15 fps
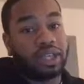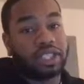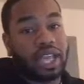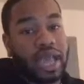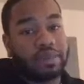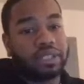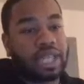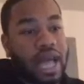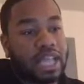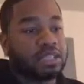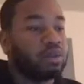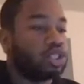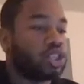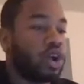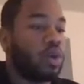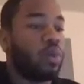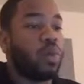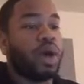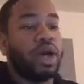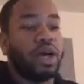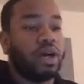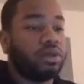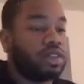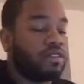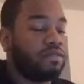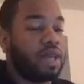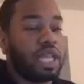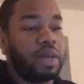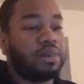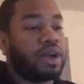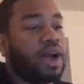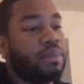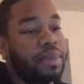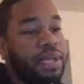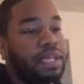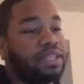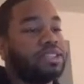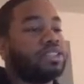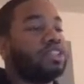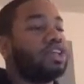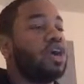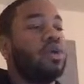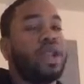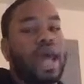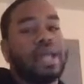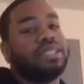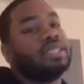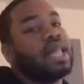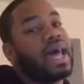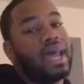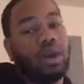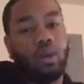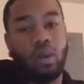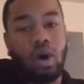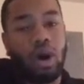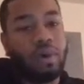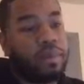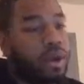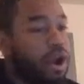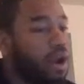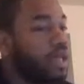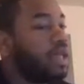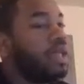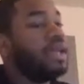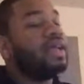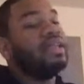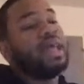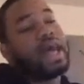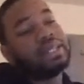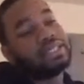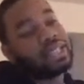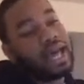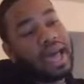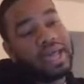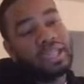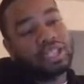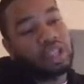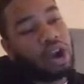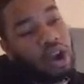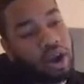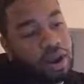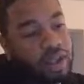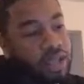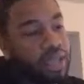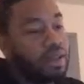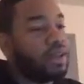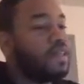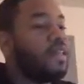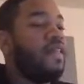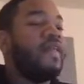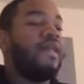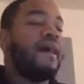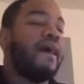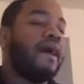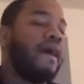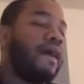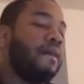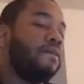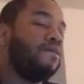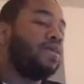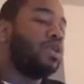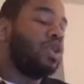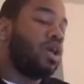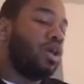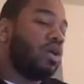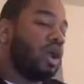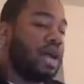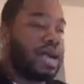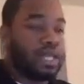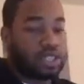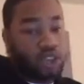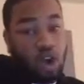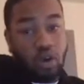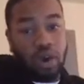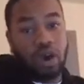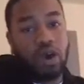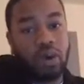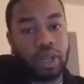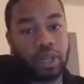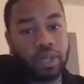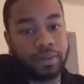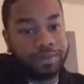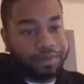cap stocks, which are well developed companies. So that's like Walmart. That's like Target. I guess Coca-Cola,